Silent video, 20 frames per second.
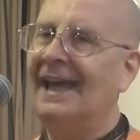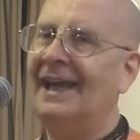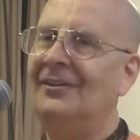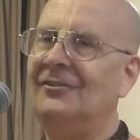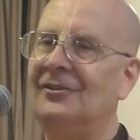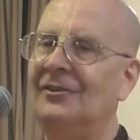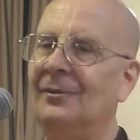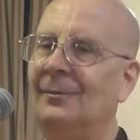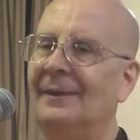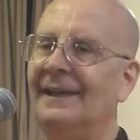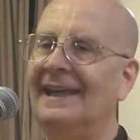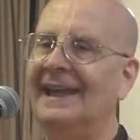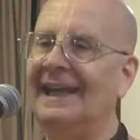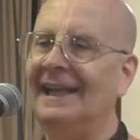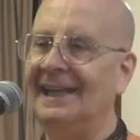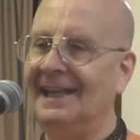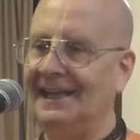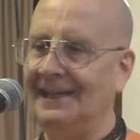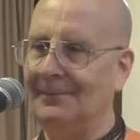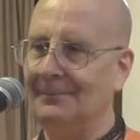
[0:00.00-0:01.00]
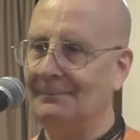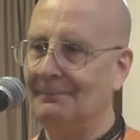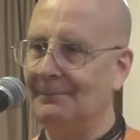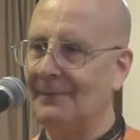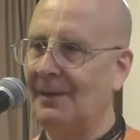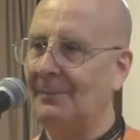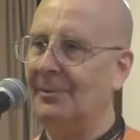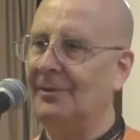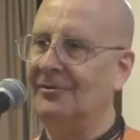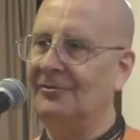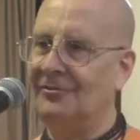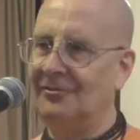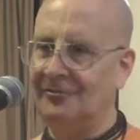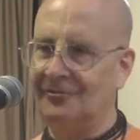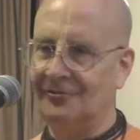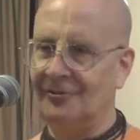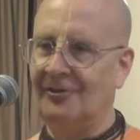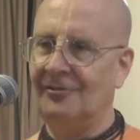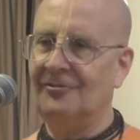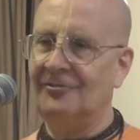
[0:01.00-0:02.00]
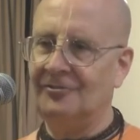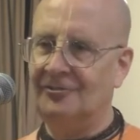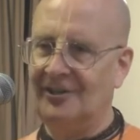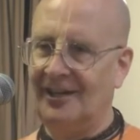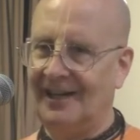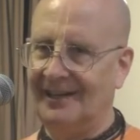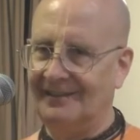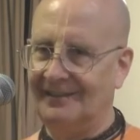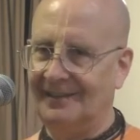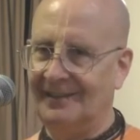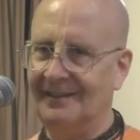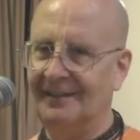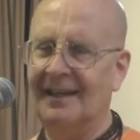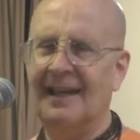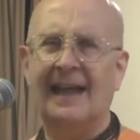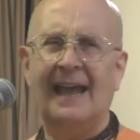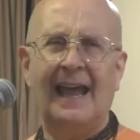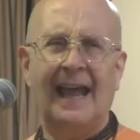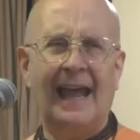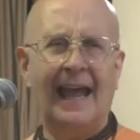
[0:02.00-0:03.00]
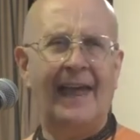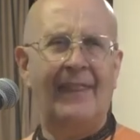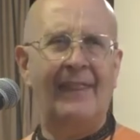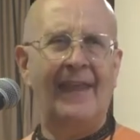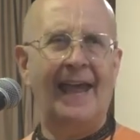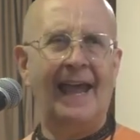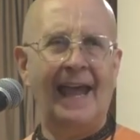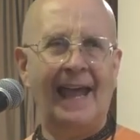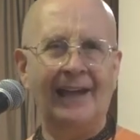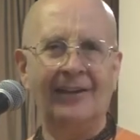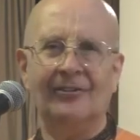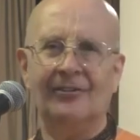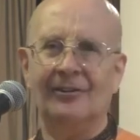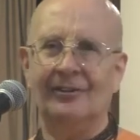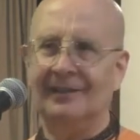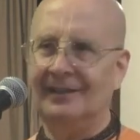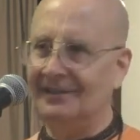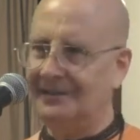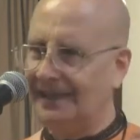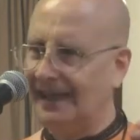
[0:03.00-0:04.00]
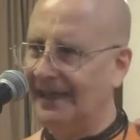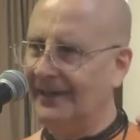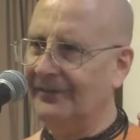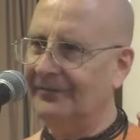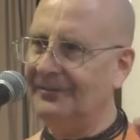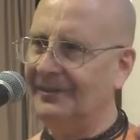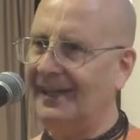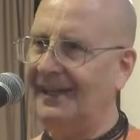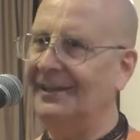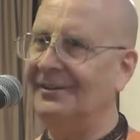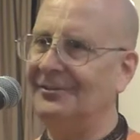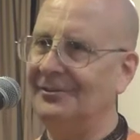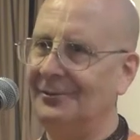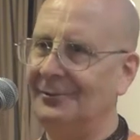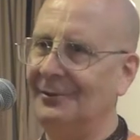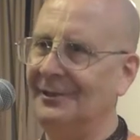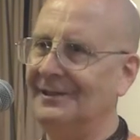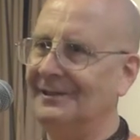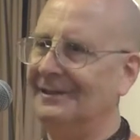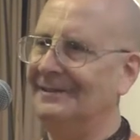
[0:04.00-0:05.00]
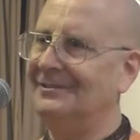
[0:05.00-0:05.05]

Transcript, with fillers: is in the beginning, a person starts chanting, and they actually kind of take to it.